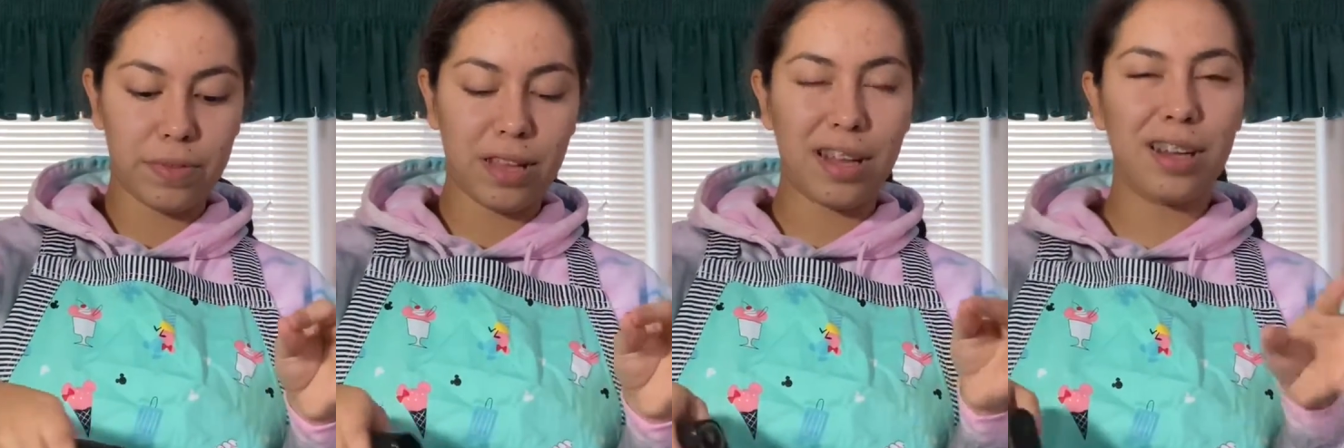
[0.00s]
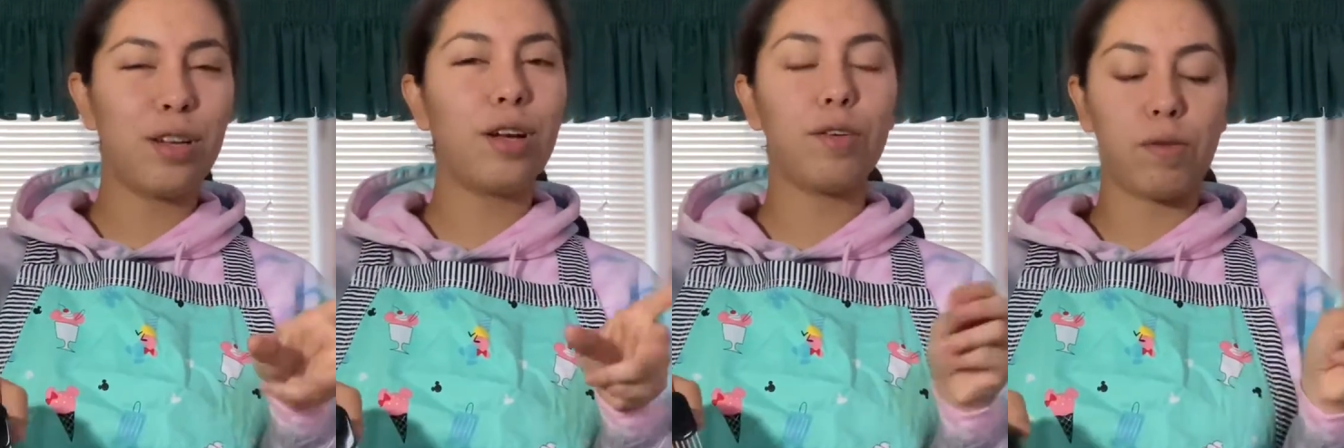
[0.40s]
they're
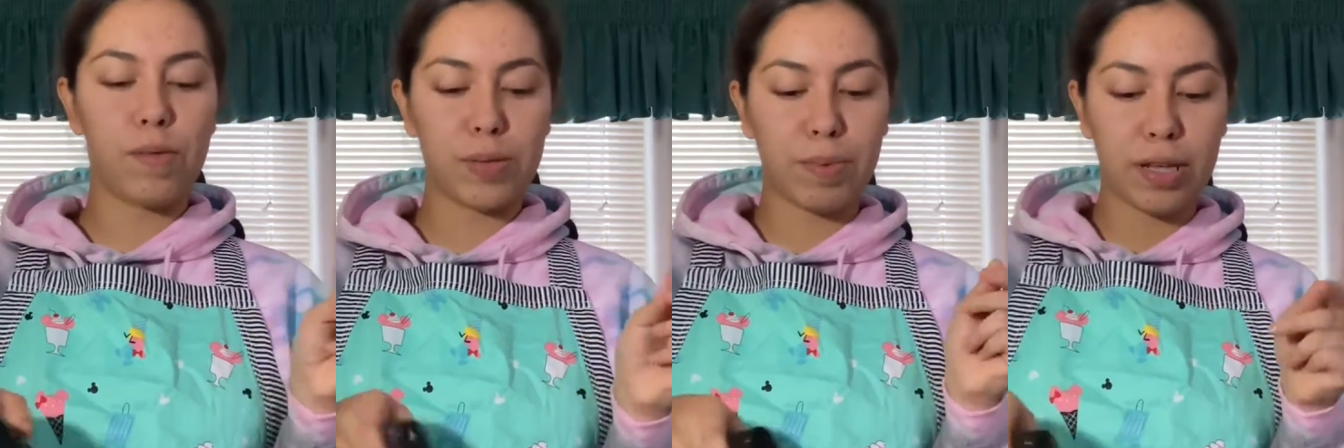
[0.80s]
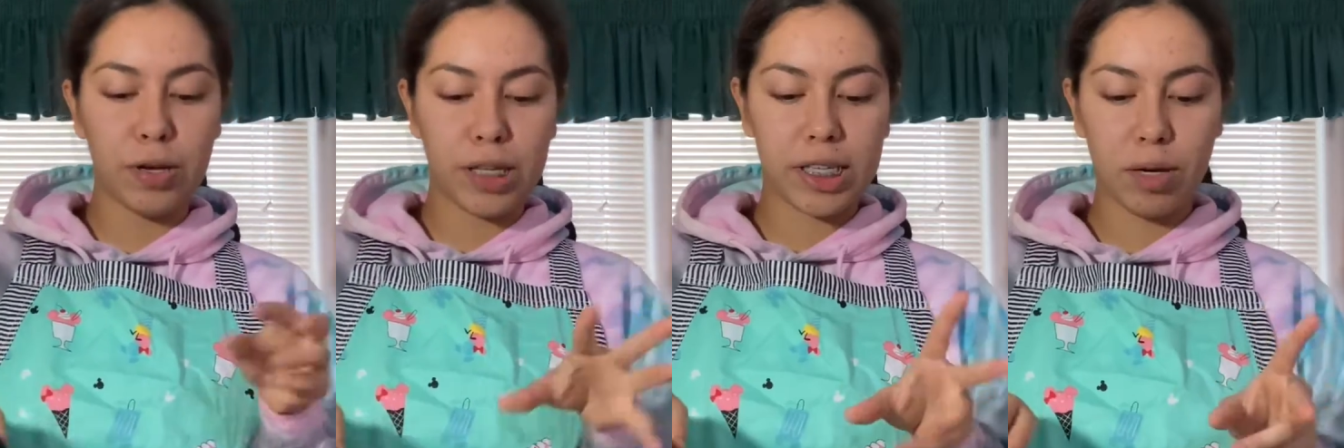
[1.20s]
not crumbs, but you
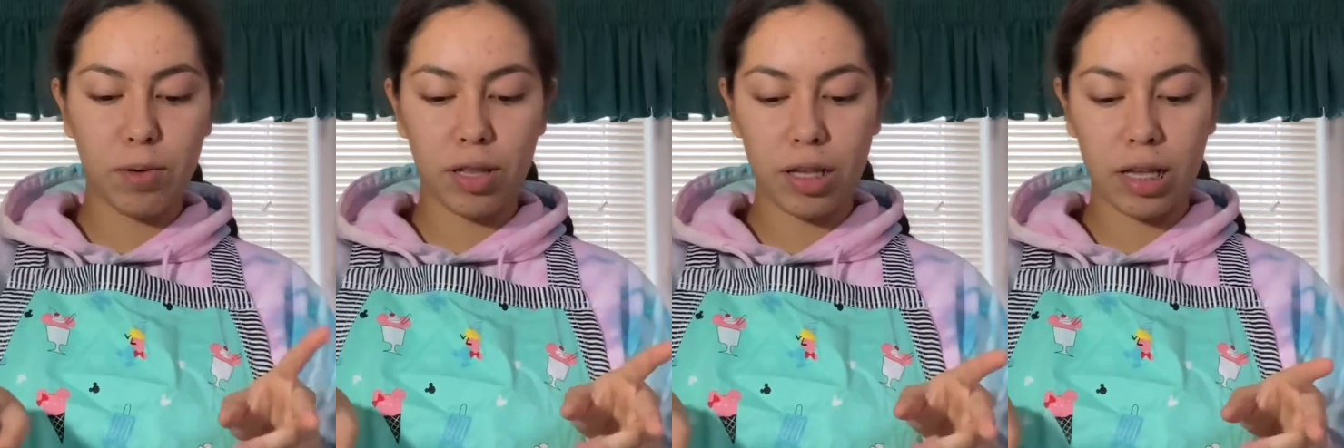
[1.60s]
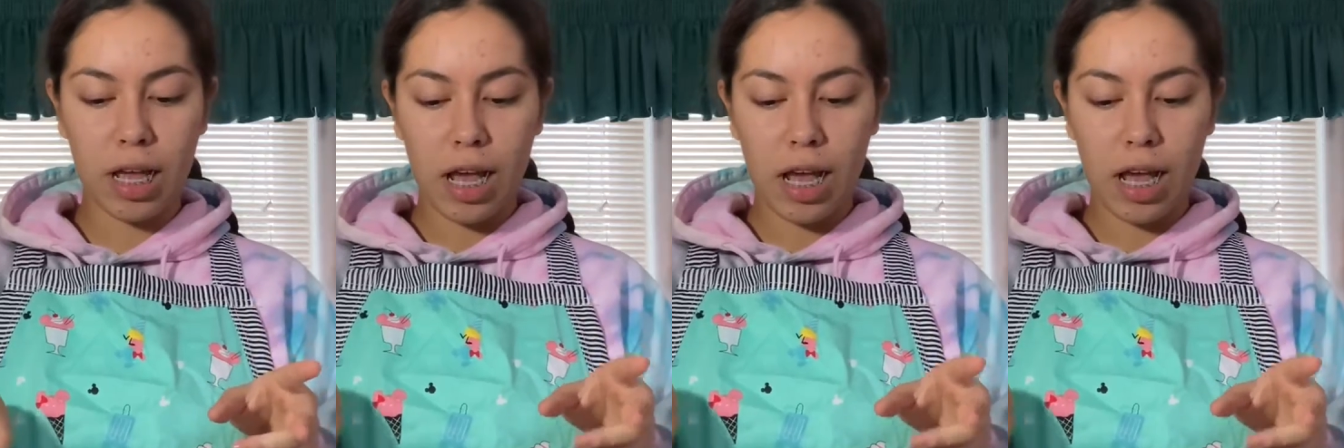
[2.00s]
can see where the